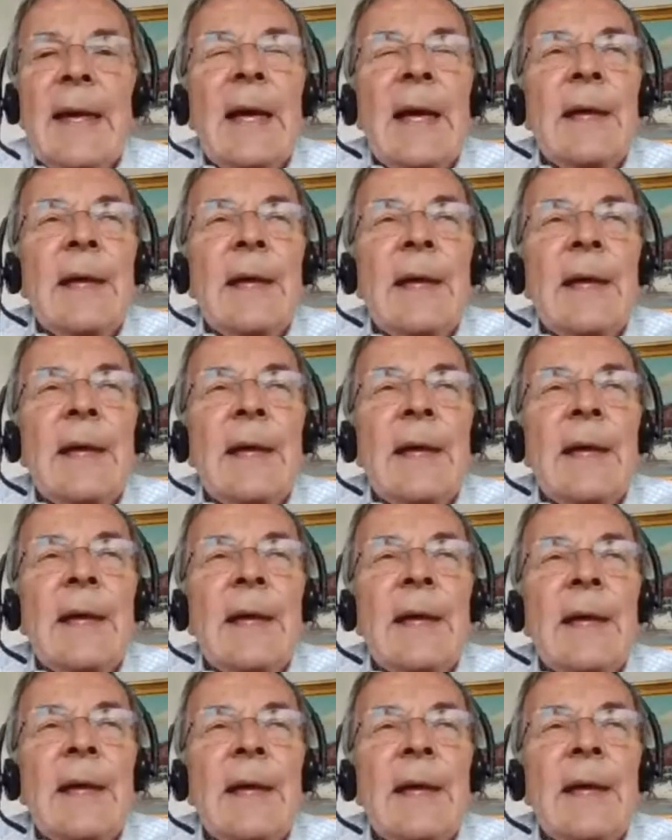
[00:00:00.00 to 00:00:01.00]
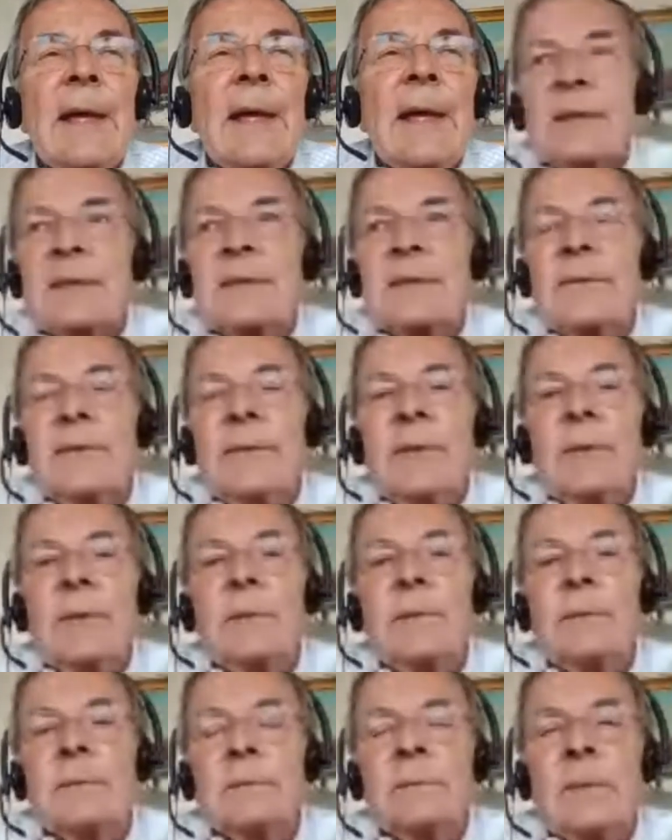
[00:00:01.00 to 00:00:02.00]
was a rumor, Alexis, a
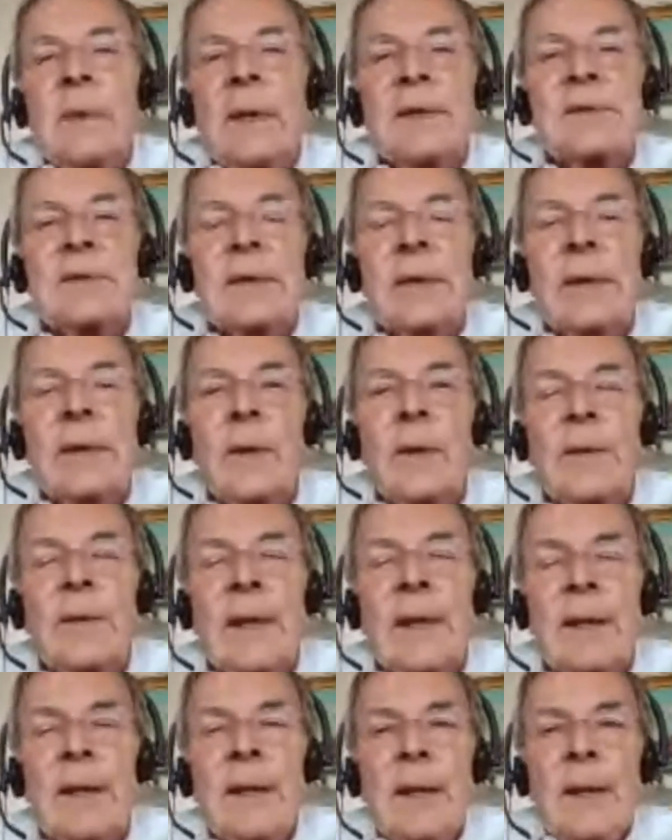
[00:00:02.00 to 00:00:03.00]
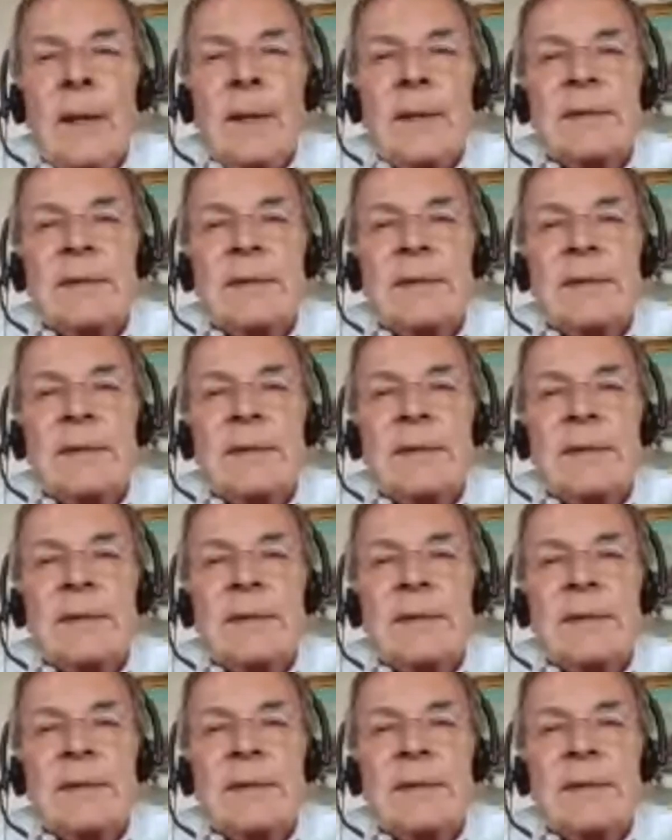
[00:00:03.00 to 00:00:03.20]
few months ago that